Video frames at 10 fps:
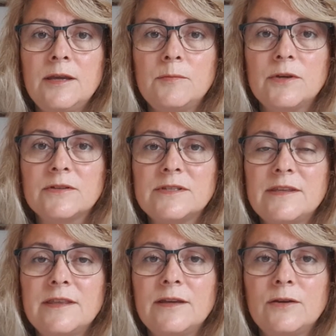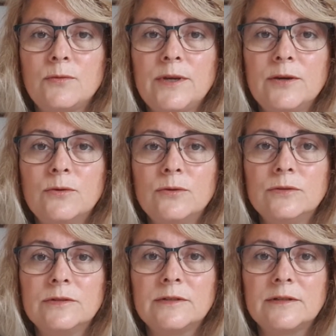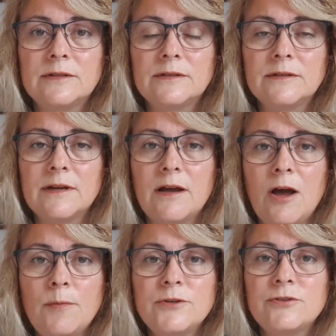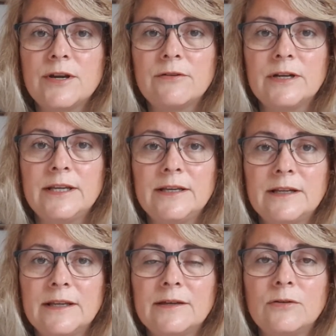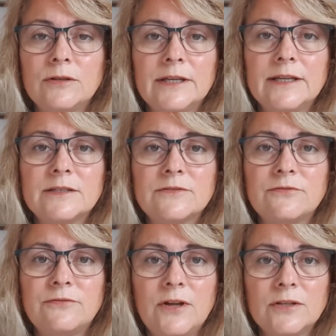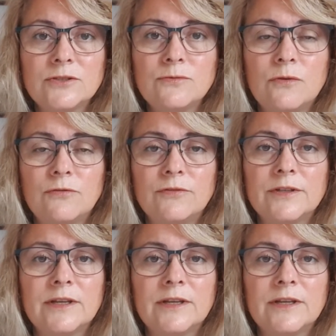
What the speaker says: because I think we all arbitrarily click on links far too often,